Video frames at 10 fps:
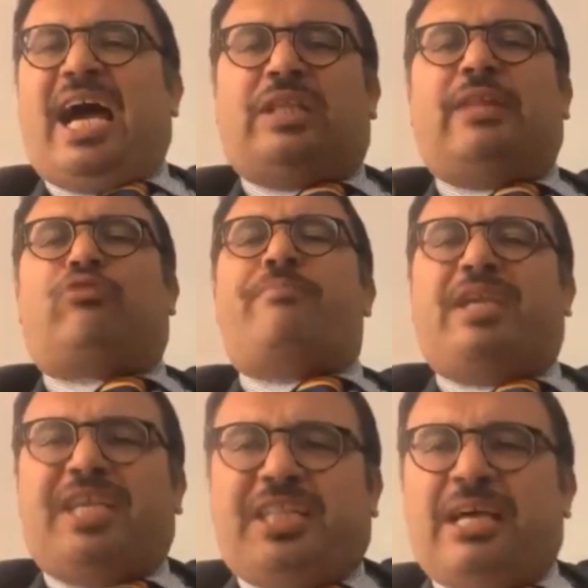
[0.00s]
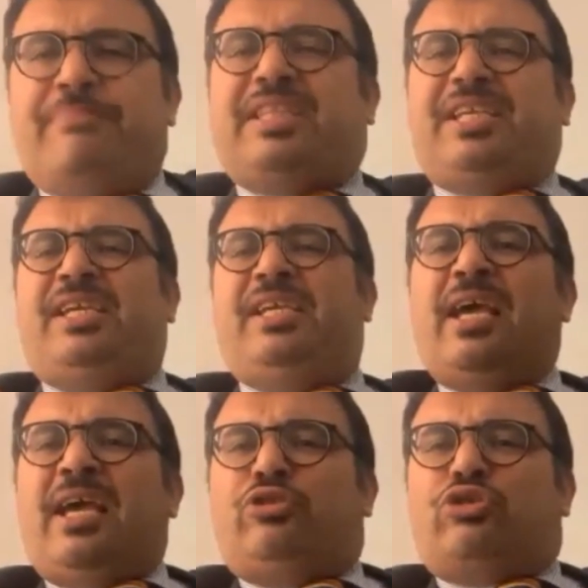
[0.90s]
by
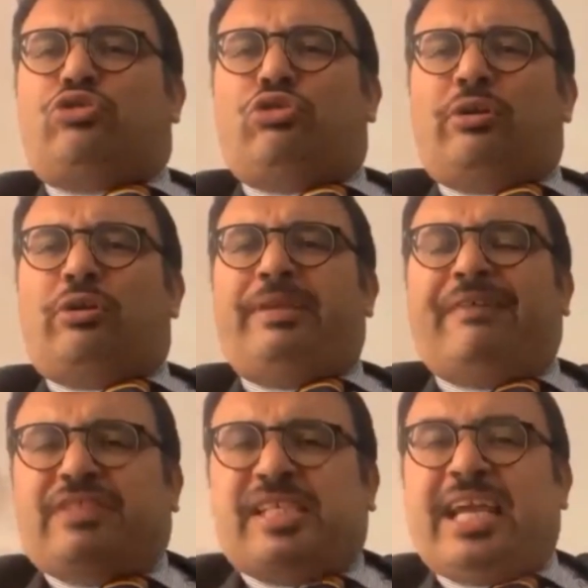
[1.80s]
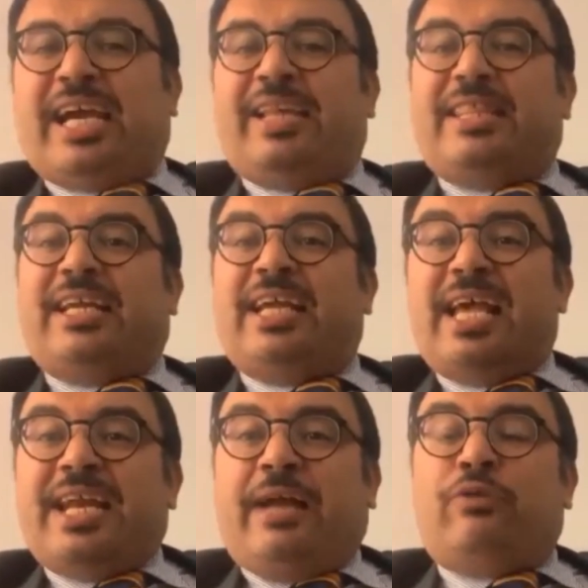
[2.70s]
usurping powers and writing his
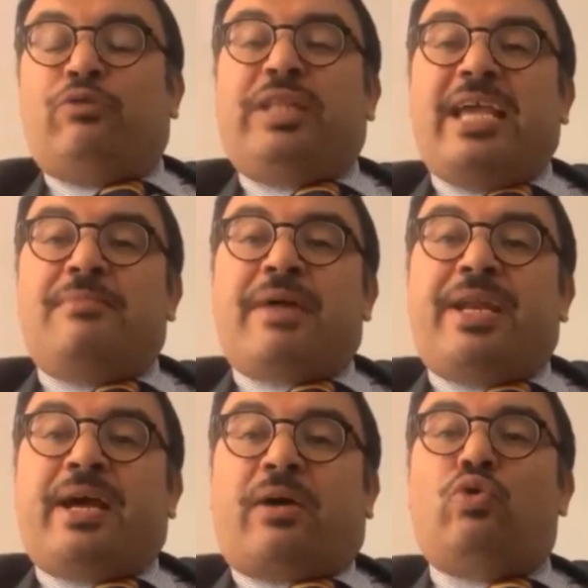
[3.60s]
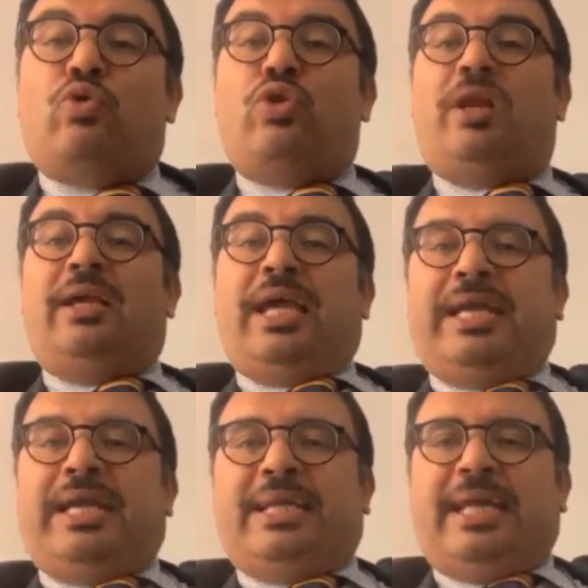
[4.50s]
own constitution and restricting
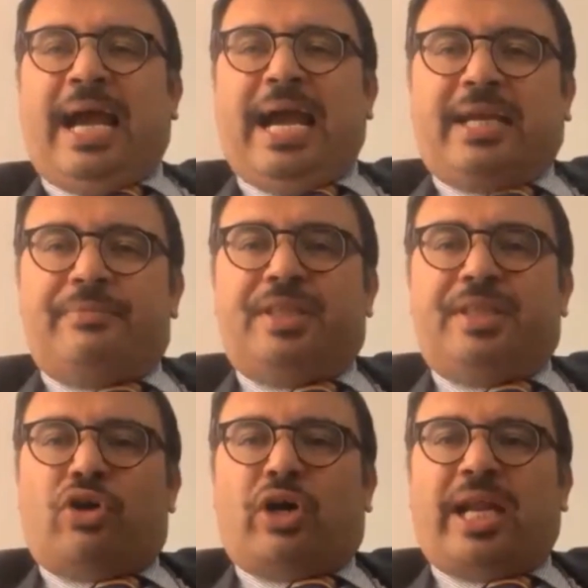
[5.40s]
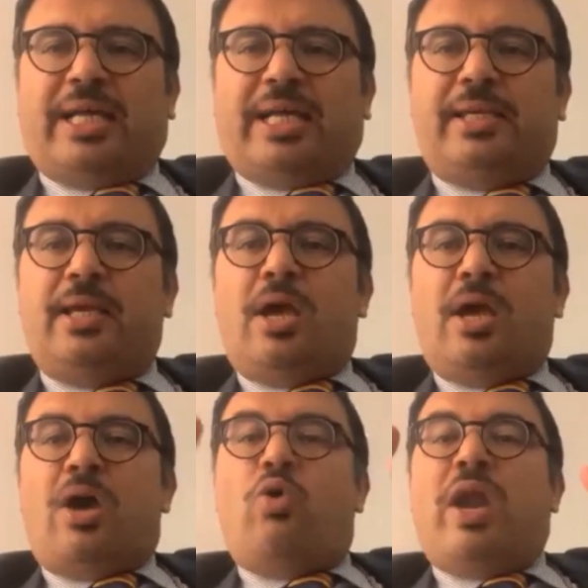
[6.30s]
freedoms, because
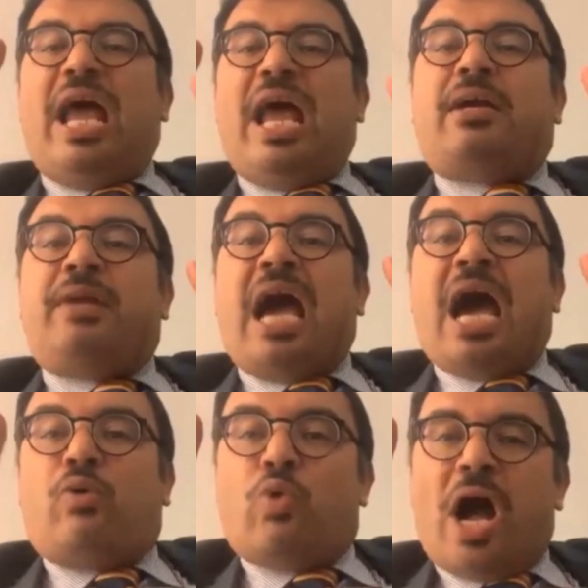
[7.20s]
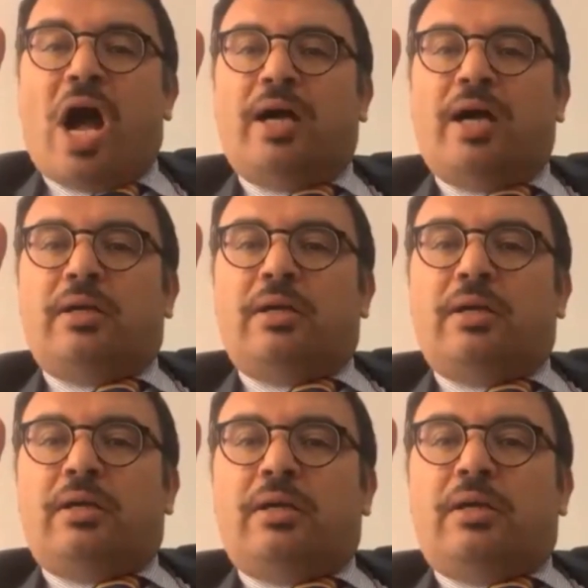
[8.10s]
we continue to say that the
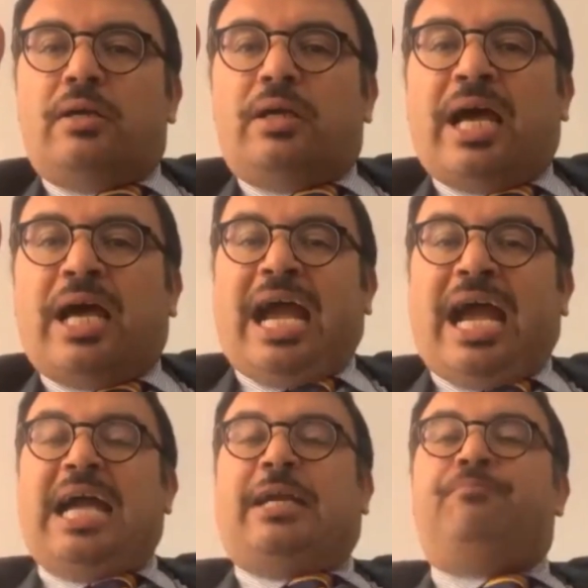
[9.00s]
most powerful ruler